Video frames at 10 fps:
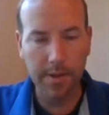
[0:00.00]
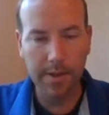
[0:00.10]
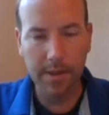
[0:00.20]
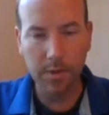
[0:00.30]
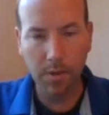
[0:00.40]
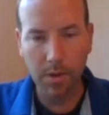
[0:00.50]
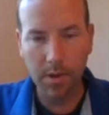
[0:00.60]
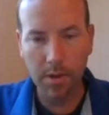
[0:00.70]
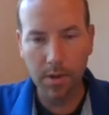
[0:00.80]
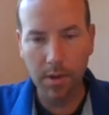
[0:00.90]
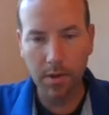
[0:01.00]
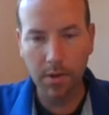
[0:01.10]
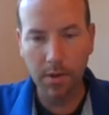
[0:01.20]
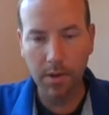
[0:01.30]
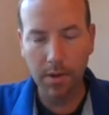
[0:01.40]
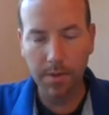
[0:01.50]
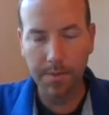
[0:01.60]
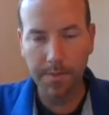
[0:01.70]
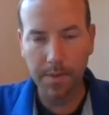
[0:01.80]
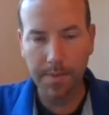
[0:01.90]
detour or
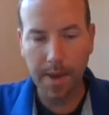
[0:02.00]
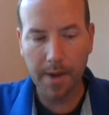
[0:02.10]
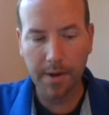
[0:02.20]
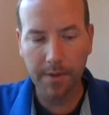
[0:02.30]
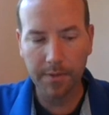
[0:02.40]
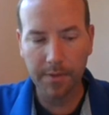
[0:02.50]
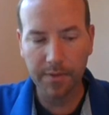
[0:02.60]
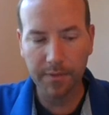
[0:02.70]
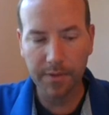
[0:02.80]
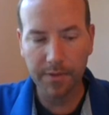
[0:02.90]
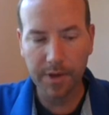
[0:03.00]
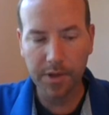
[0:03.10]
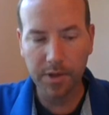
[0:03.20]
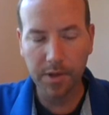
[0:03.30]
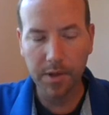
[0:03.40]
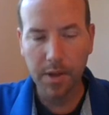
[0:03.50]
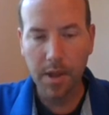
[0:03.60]
a background and refresher